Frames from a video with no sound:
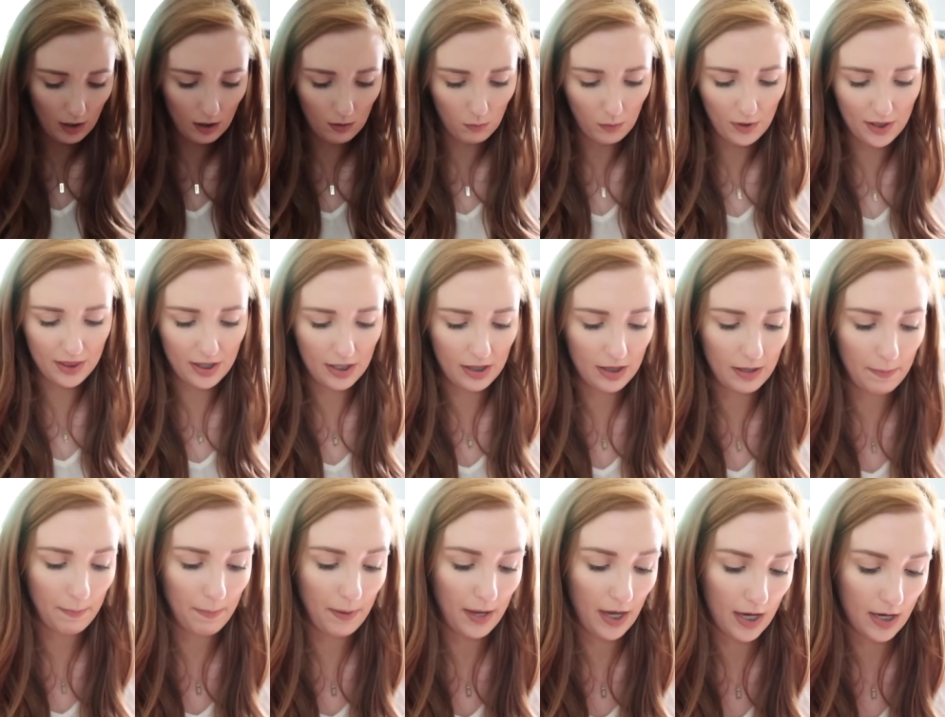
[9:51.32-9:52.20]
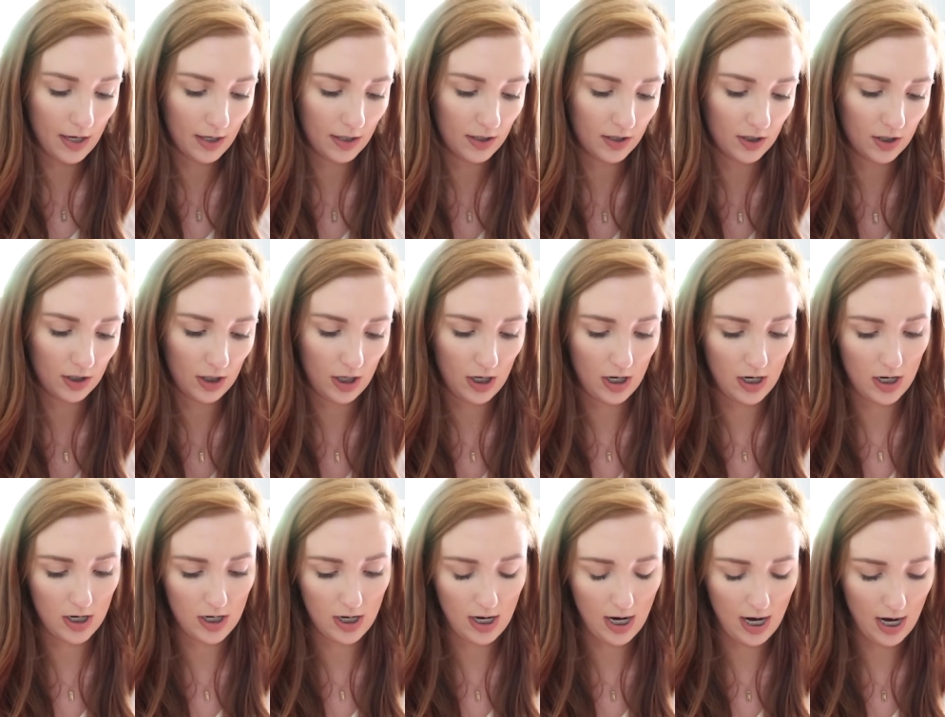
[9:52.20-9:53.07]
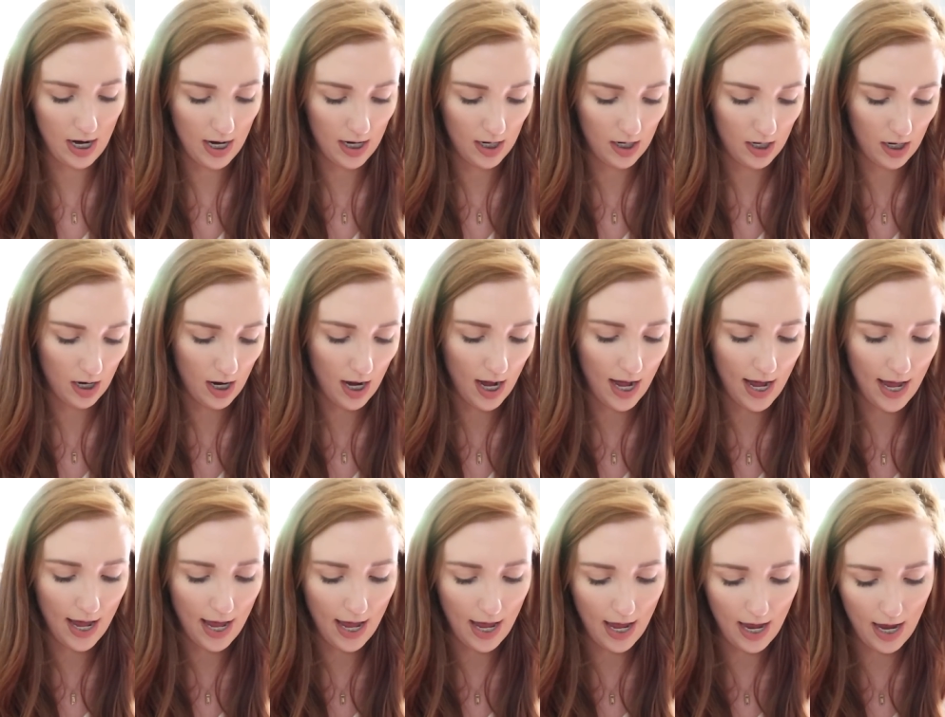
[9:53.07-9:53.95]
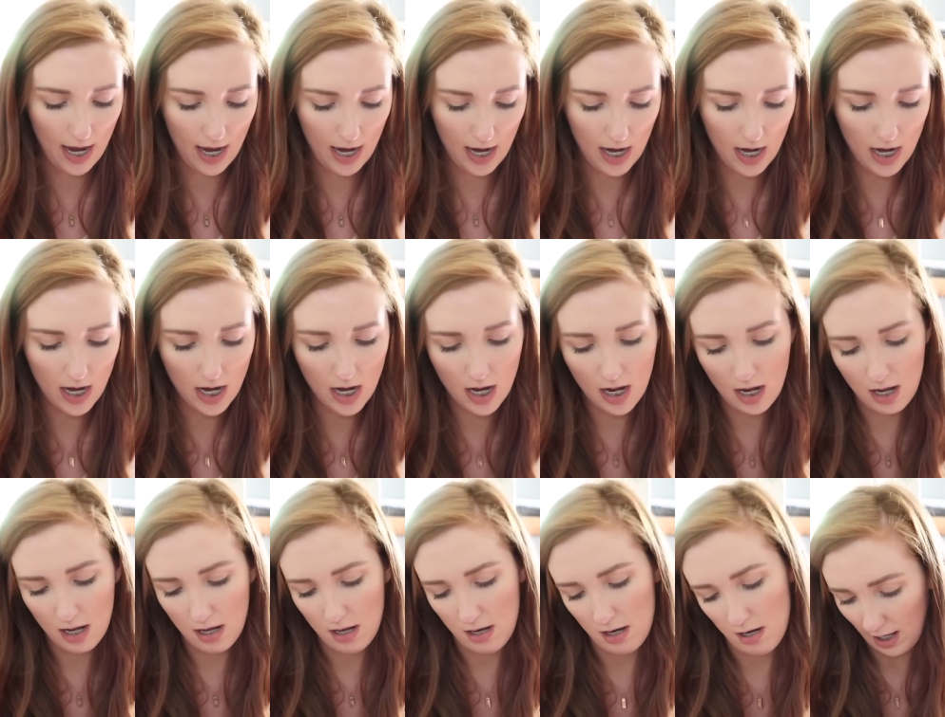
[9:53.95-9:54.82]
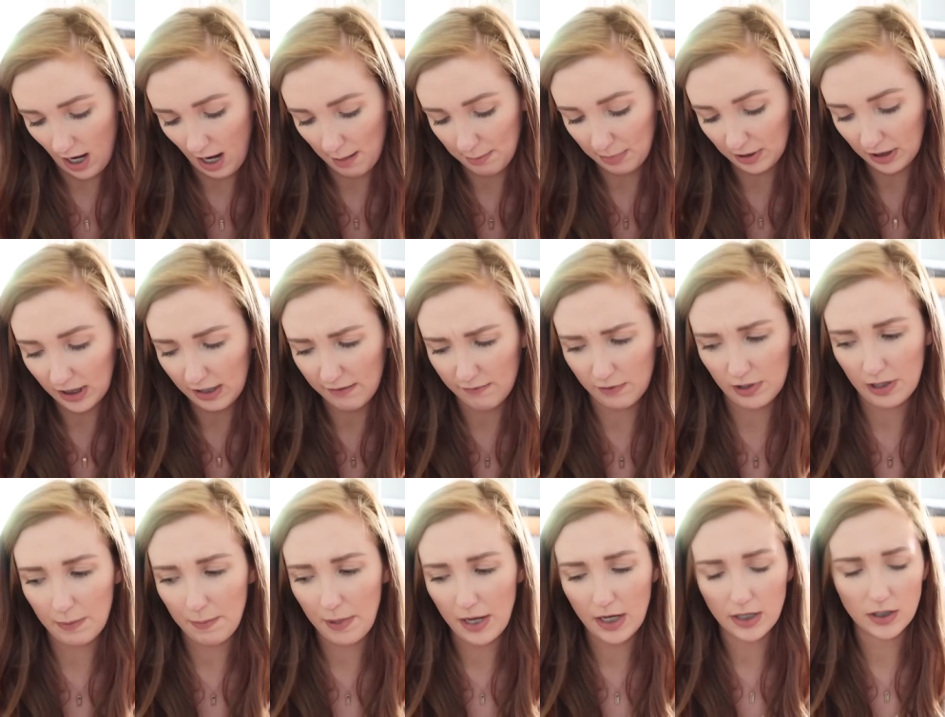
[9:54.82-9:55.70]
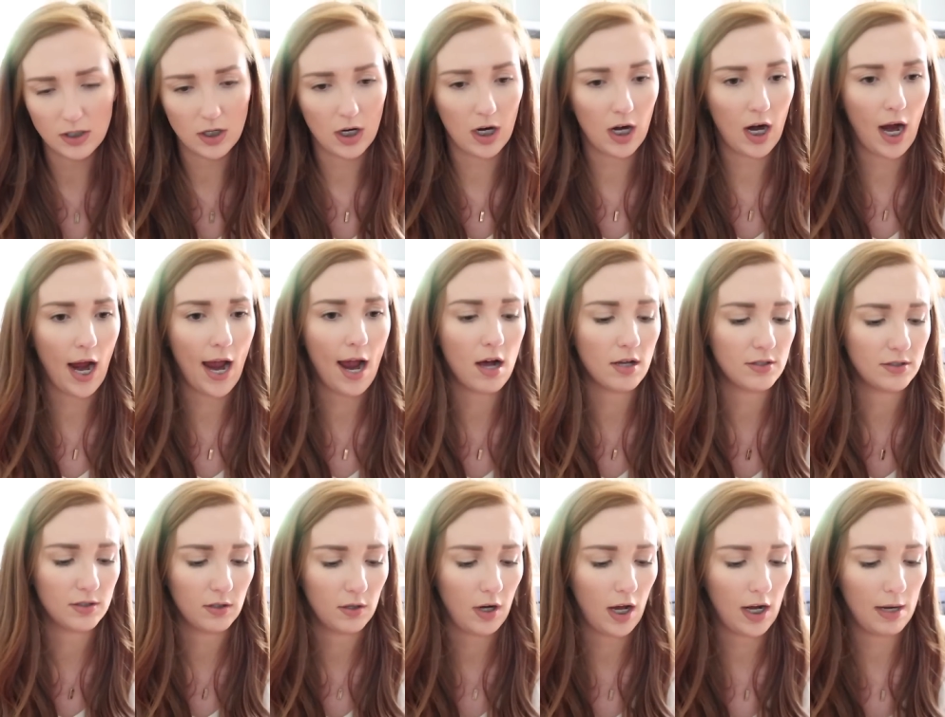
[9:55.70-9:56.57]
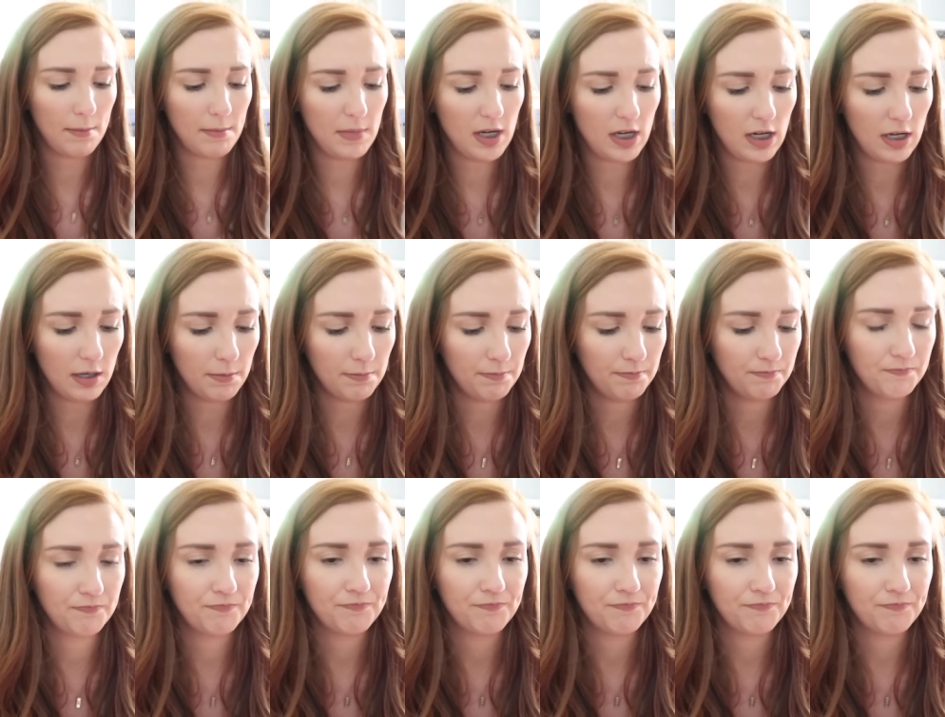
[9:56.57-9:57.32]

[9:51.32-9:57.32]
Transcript: And with the pink skirt, I got a, I believe with the pink skirt, I also got a medium.